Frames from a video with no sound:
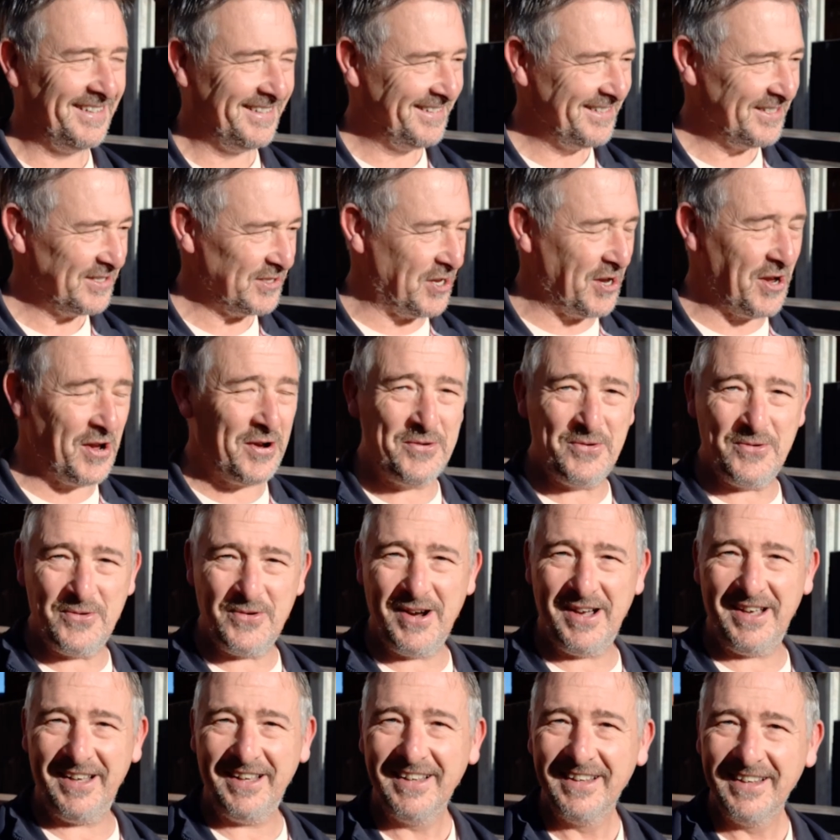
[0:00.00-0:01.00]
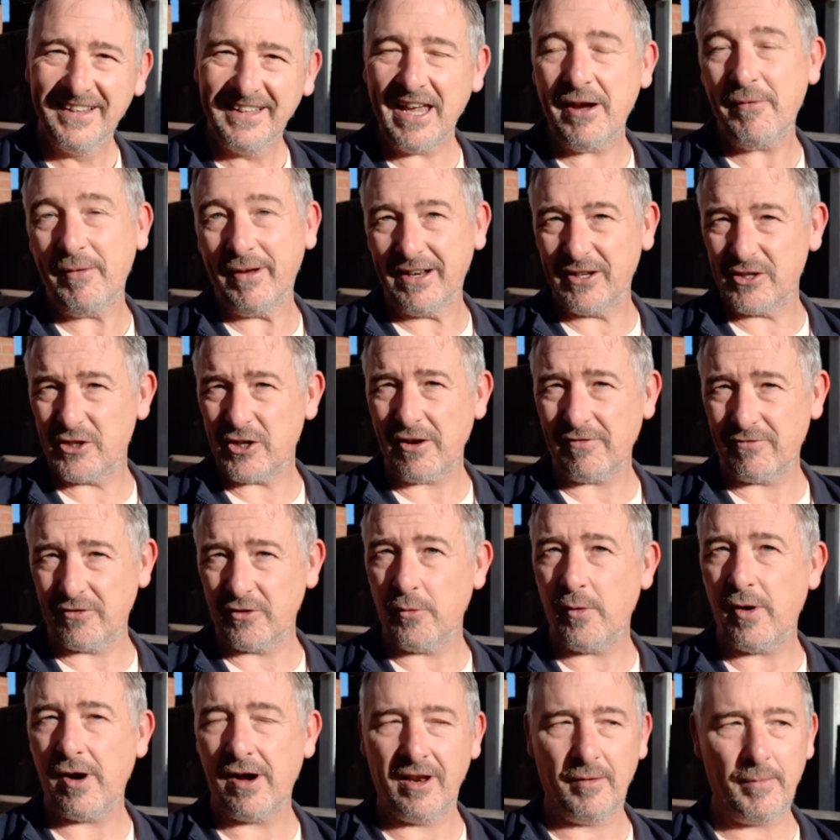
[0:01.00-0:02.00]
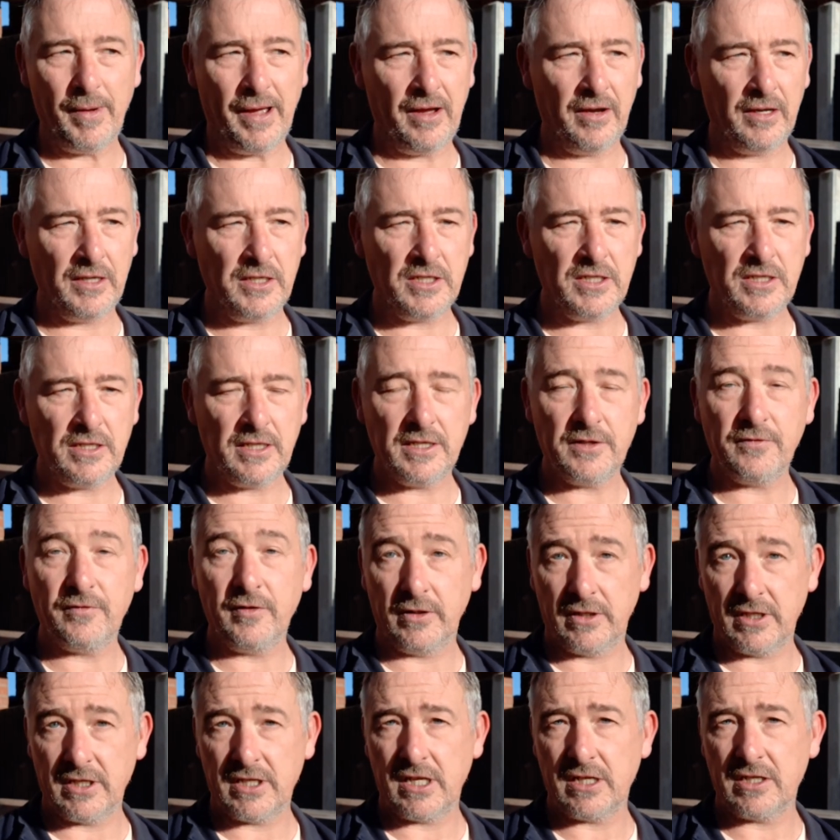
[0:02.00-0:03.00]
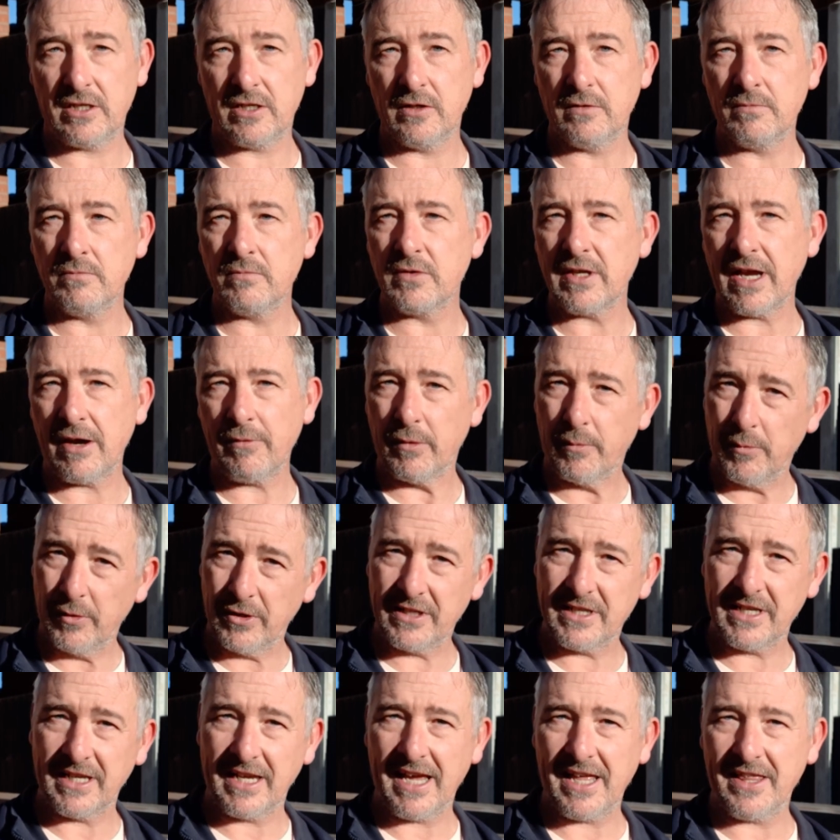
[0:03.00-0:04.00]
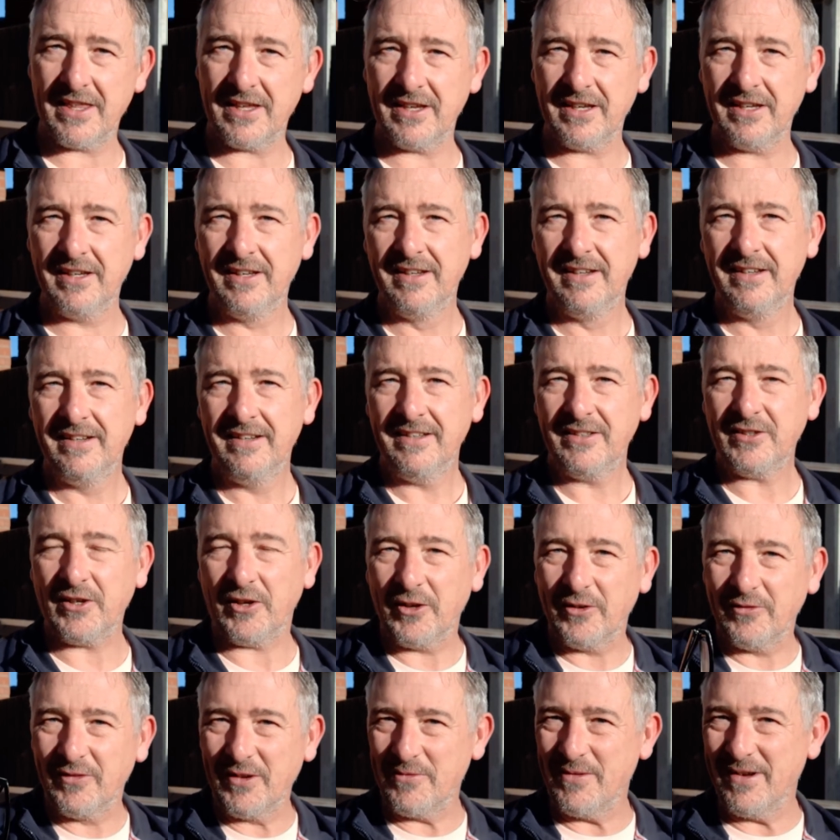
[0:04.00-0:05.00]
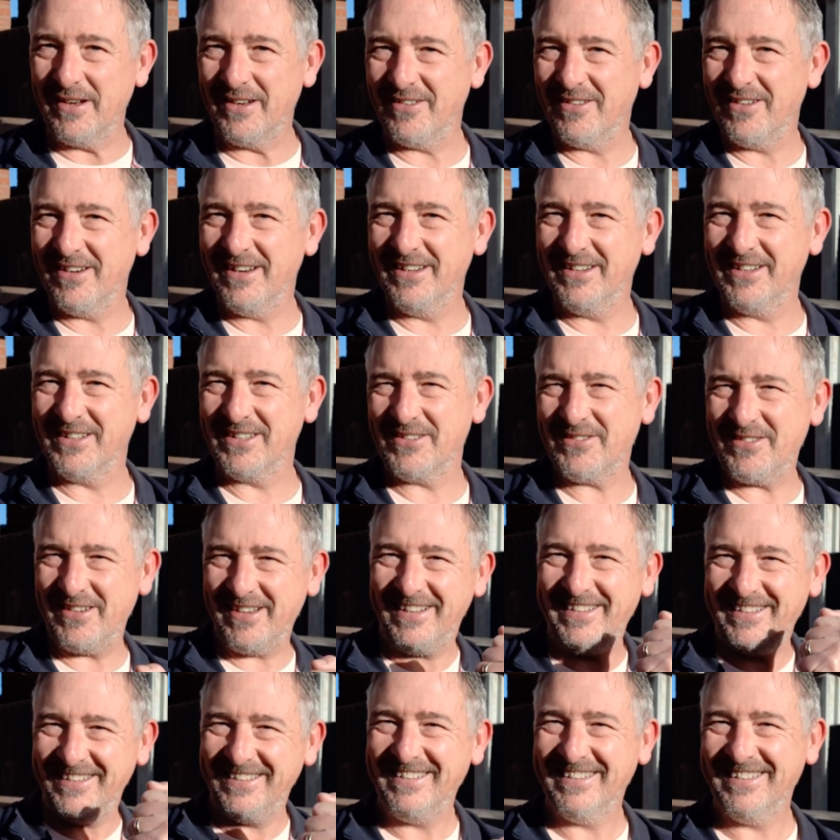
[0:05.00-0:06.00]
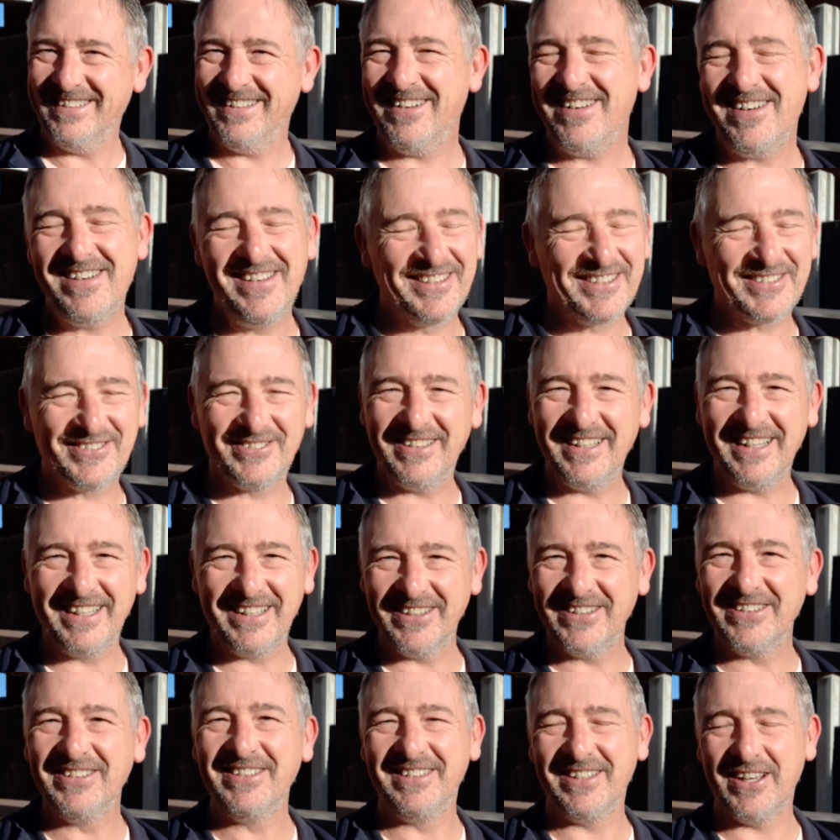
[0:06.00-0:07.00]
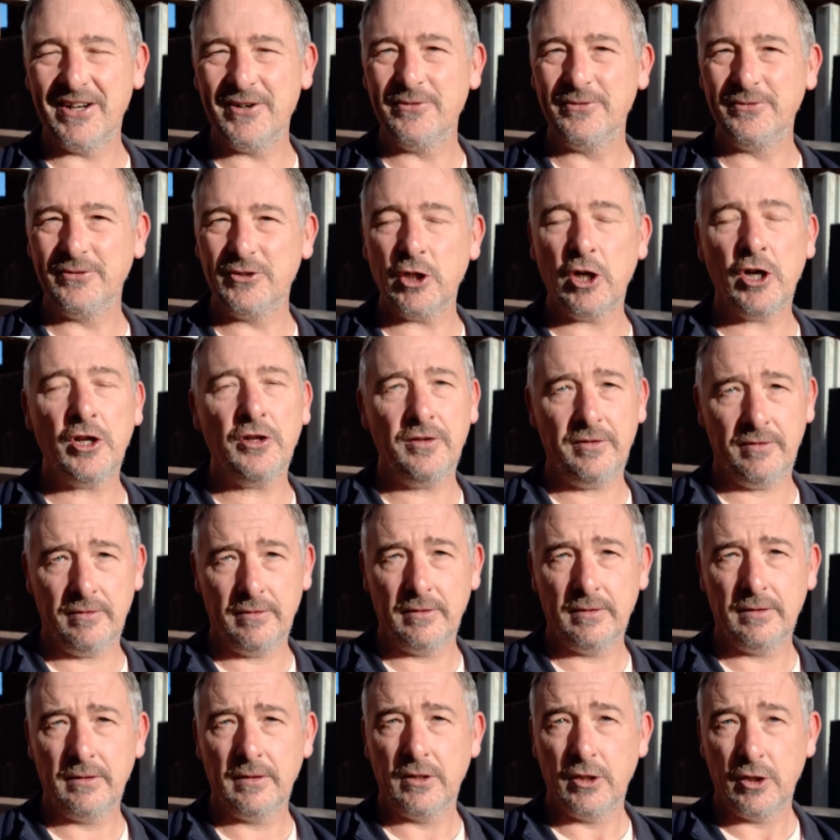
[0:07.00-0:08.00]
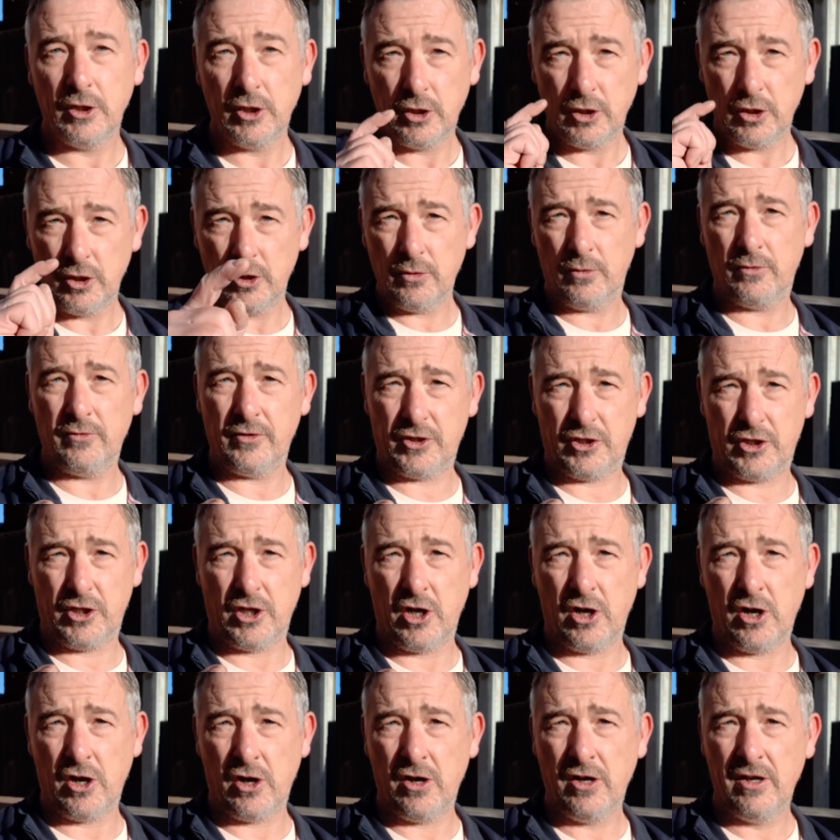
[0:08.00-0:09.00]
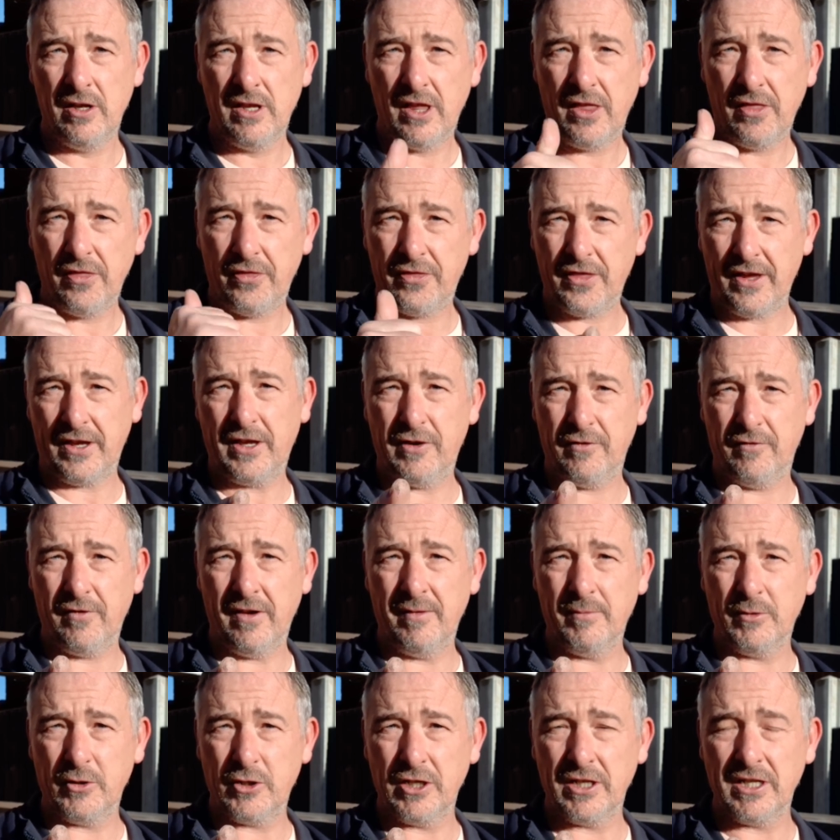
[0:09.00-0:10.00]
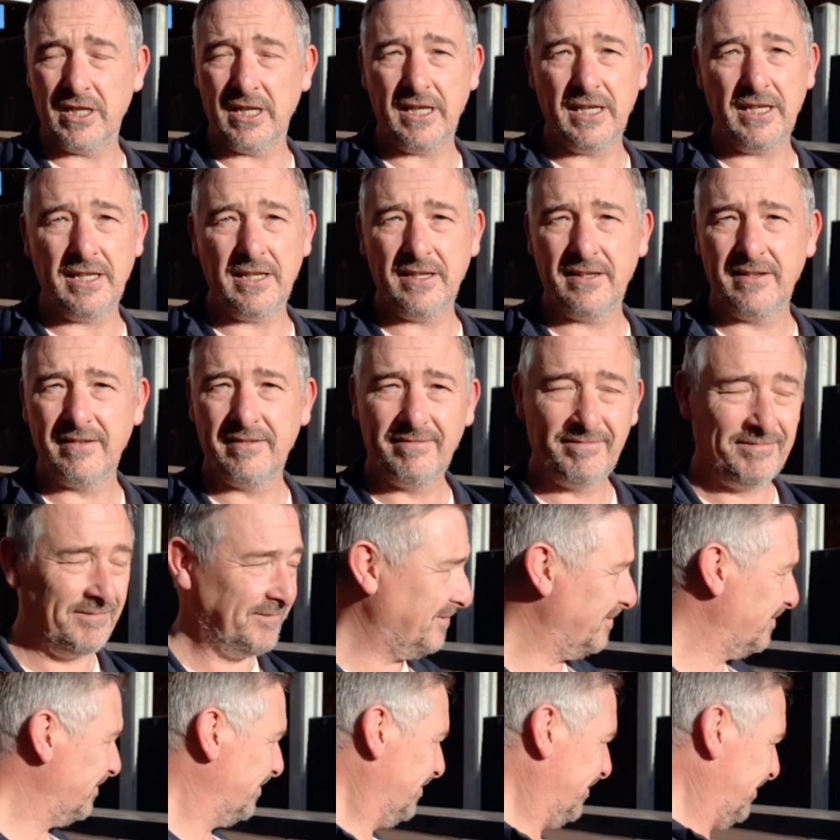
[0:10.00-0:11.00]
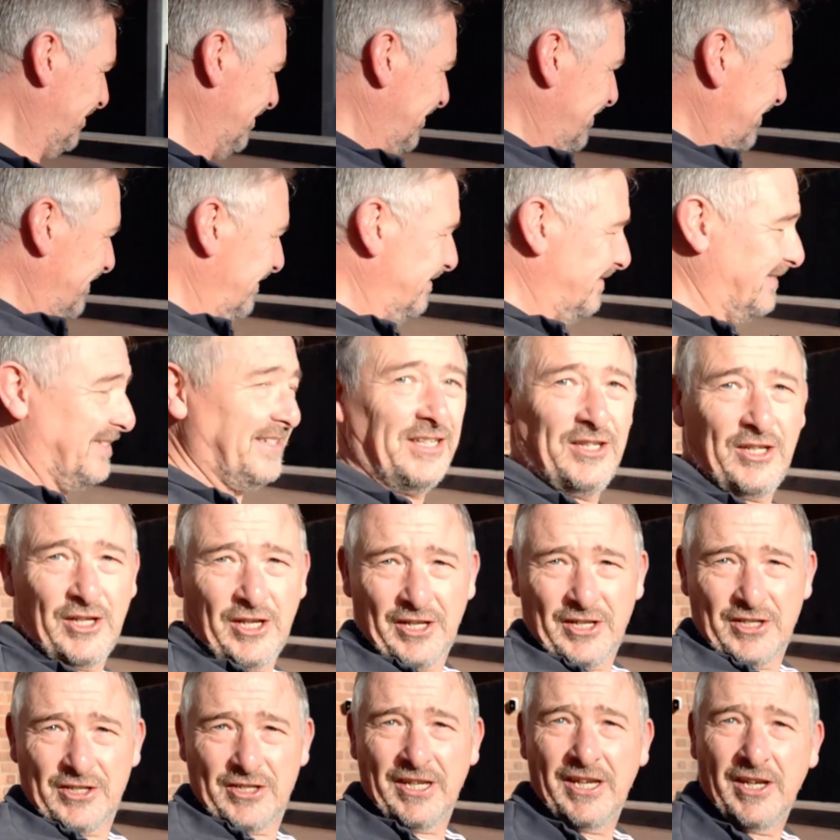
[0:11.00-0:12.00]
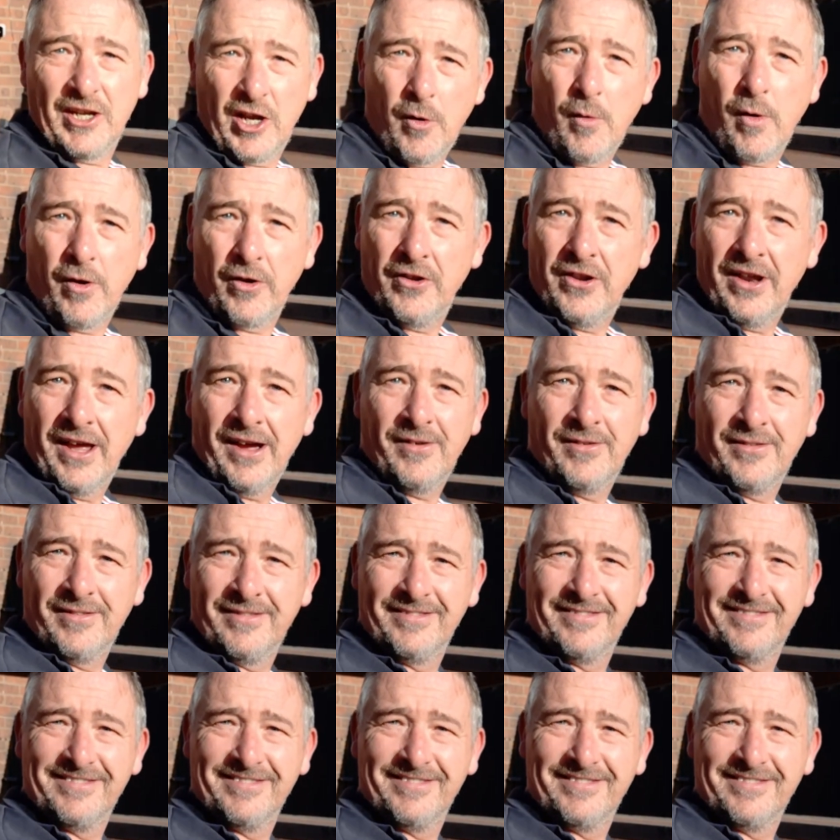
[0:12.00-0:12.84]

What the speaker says: So yeah, we had a chat for a while about his filter systems, how we put it together. It's got a lovely window in it as well. Oh, it looks really good. So John, you're a star. Thank you very much indeed. You're going to see it go on now.